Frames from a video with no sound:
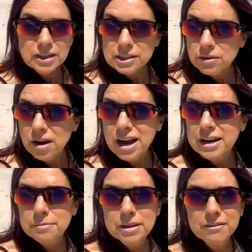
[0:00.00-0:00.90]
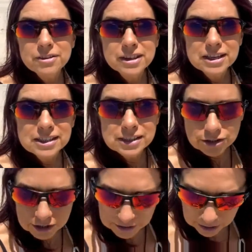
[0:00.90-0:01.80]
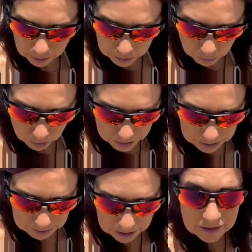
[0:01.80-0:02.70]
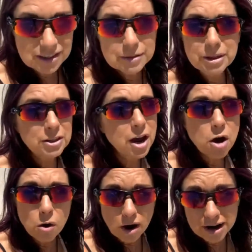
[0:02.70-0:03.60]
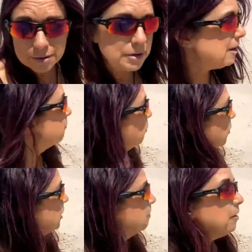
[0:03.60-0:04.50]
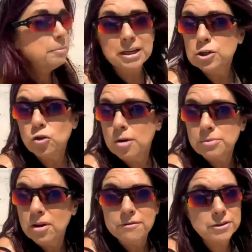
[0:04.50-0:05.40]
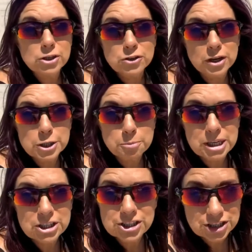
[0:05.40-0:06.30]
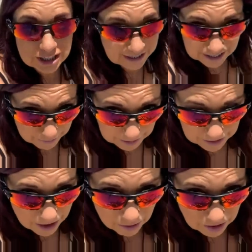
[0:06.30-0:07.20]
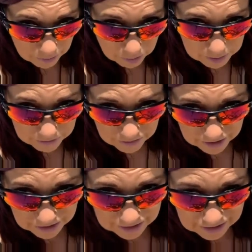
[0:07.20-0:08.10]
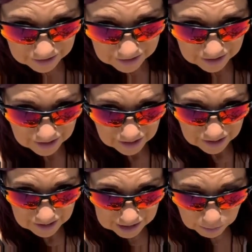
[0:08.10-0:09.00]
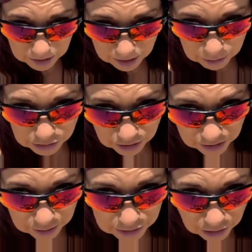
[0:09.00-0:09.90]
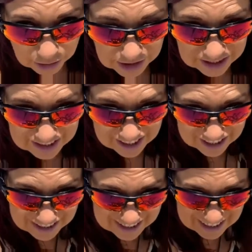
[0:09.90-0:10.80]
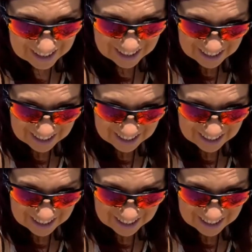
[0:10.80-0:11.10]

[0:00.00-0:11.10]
So I am loving this. She's like, are you worried about this? I'm like, no, I am never worried about being dropped off at a strange beach. Just let me go. I will be fine. That's what New Jersey does.